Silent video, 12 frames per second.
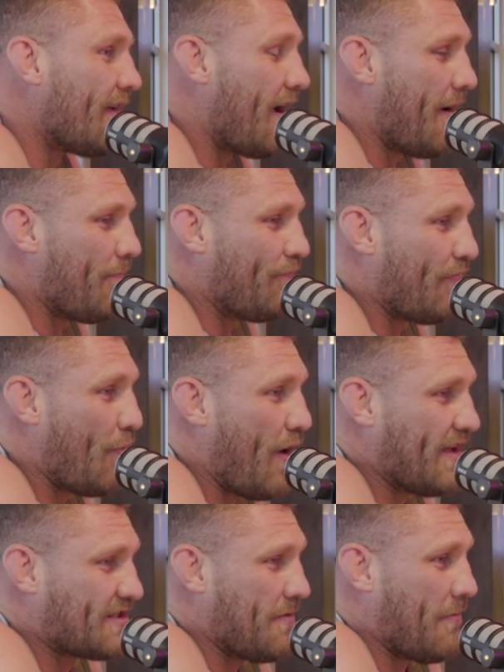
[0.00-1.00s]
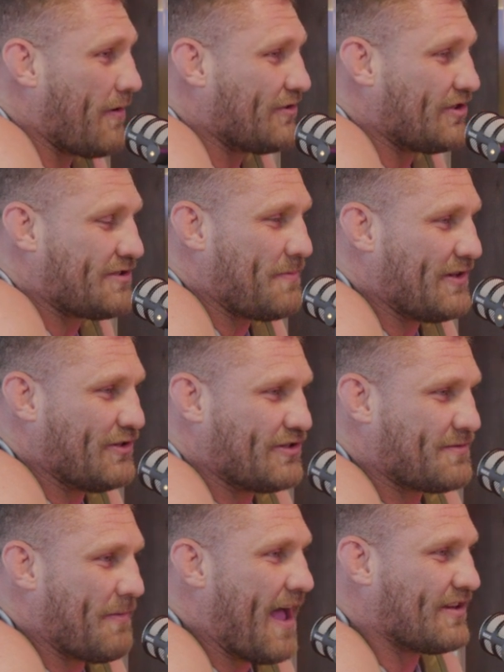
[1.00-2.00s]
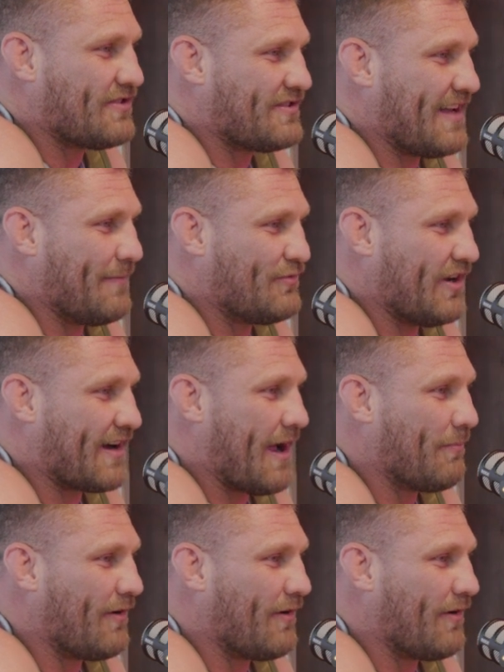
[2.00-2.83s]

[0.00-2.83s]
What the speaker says: Well, Eskimo Brothers just means you smash the same chick. I'm